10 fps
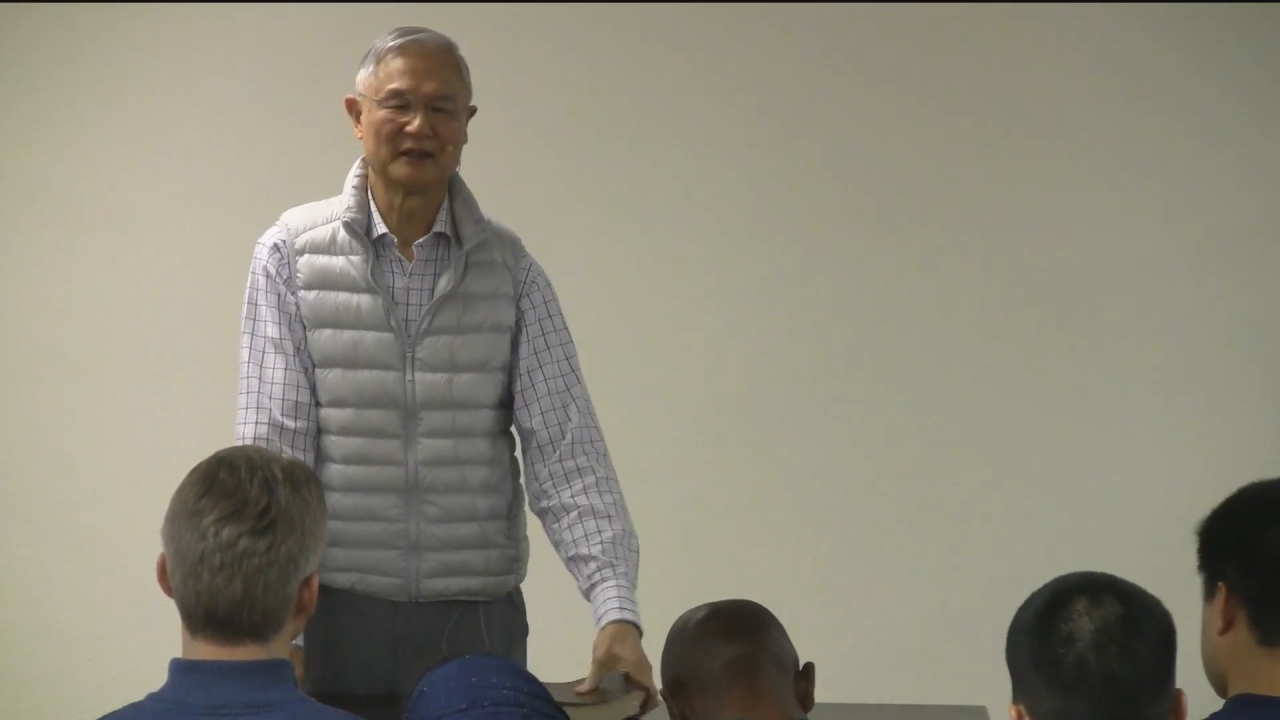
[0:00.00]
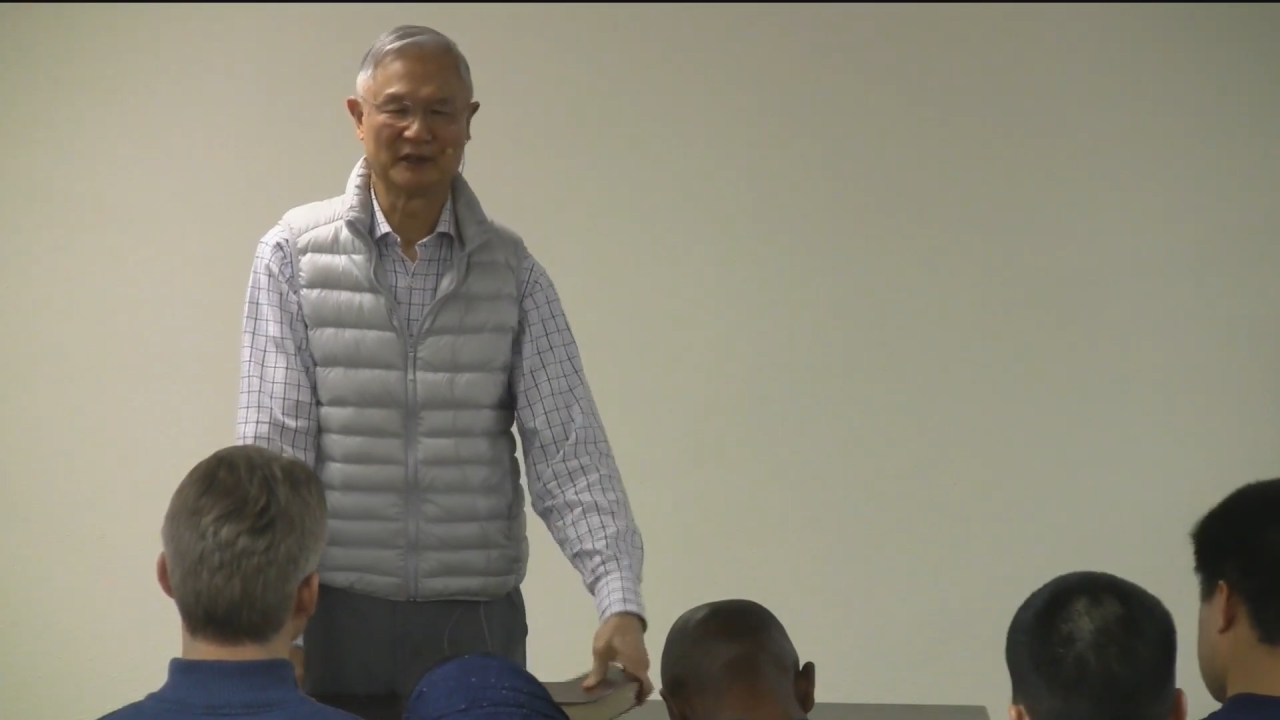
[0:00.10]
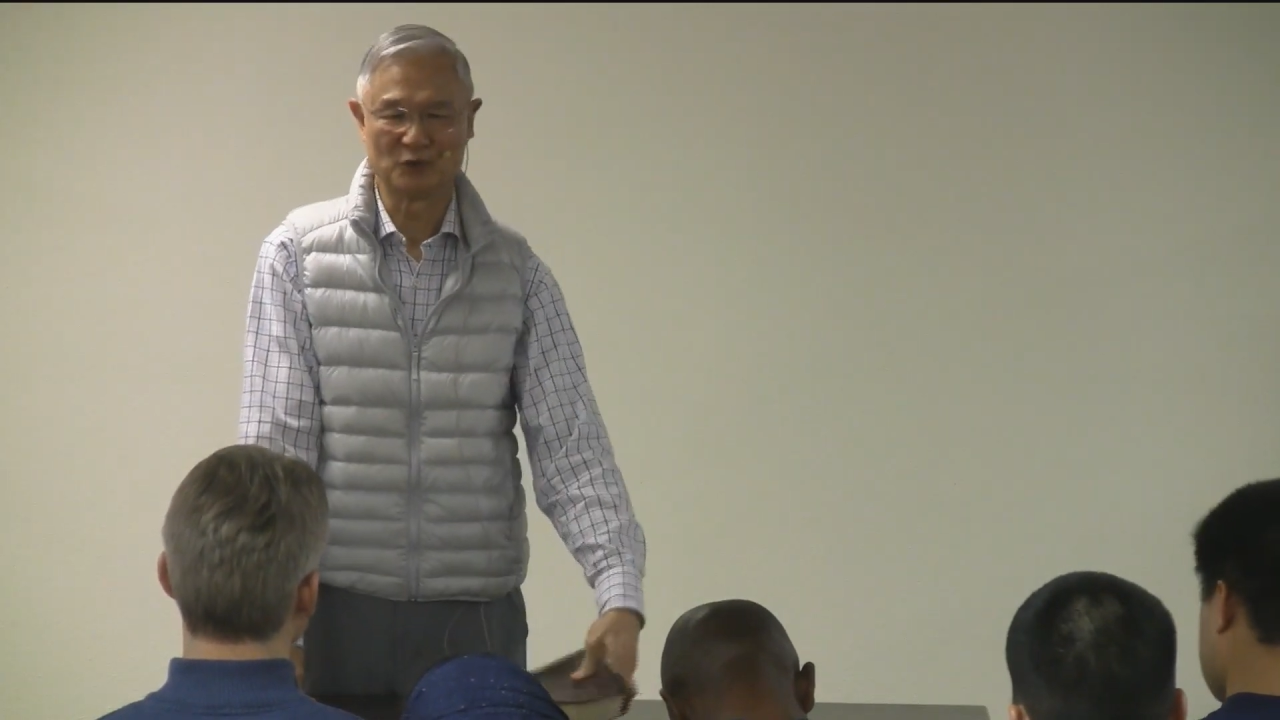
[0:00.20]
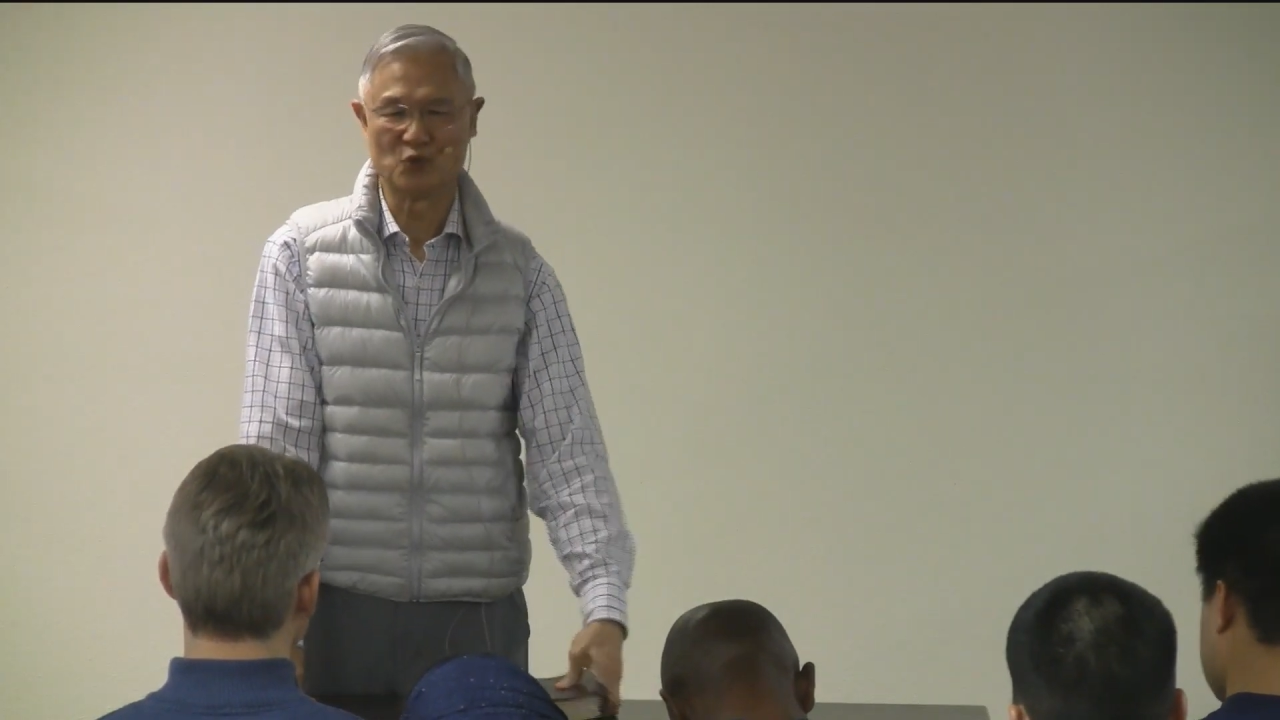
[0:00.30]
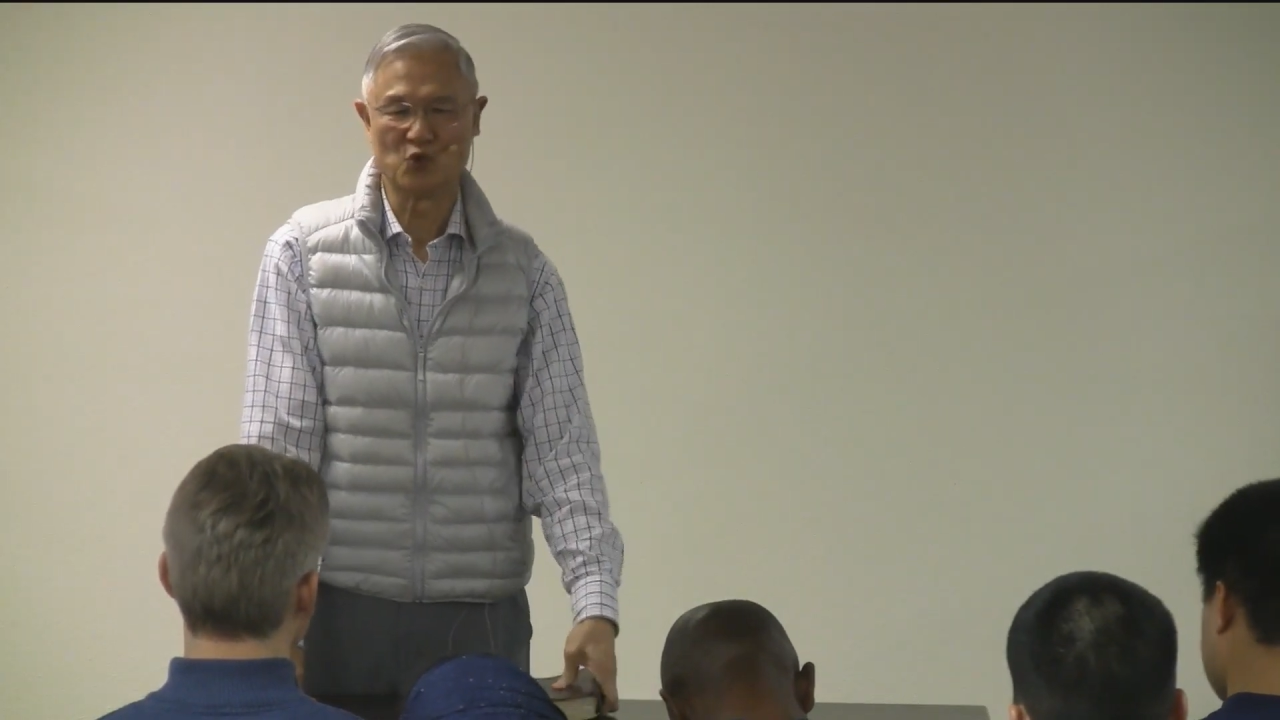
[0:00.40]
and